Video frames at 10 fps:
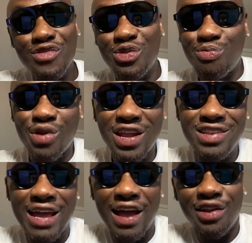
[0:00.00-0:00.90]
you the
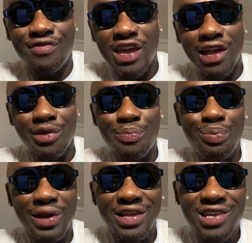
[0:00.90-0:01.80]
breakdown of Caleb
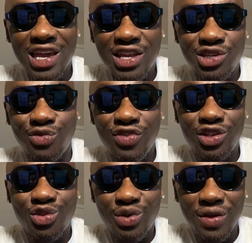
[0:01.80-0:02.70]
Plant's keys to
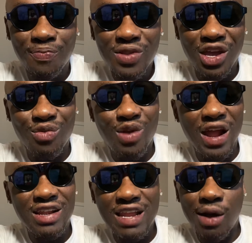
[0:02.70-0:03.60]
victory. And
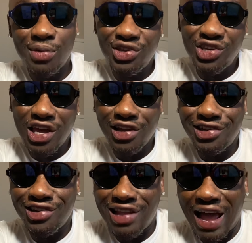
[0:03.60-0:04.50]
right now, I'm going to shed a
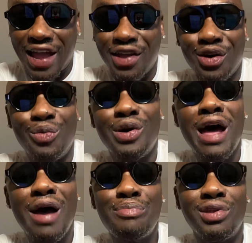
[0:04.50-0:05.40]
little light on what
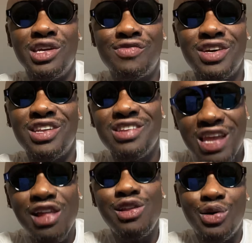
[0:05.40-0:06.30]
I believe
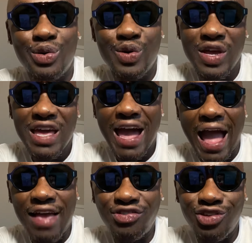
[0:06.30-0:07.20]
Canelo
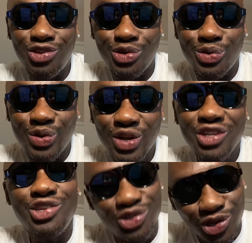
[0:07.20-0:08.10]
has to do
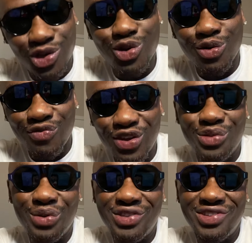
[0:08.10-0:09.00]
to secure
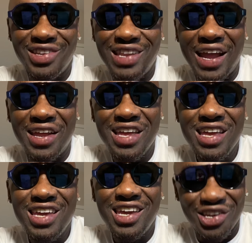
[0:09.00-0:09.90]
victory tonight
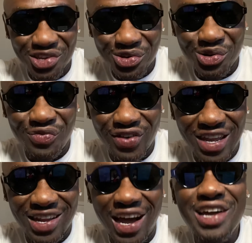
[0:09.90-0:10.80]
in
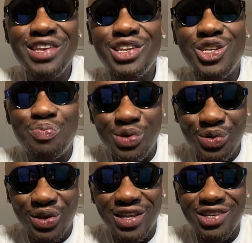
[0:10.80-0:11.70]
the
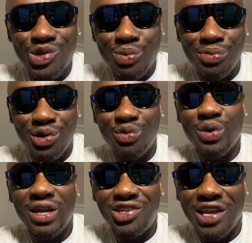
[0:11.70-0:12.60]
Undisputed Super
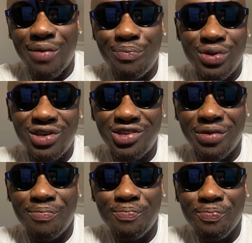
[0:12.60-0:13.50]
Middleweight
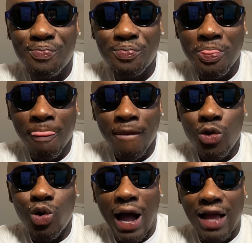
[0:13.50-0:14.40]
Championship.
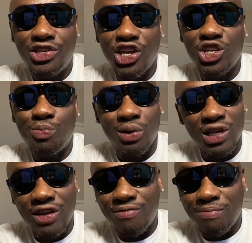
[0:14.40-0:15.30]
Well, I just
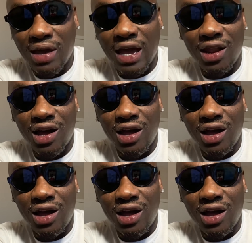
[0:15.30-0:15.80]
believe, man,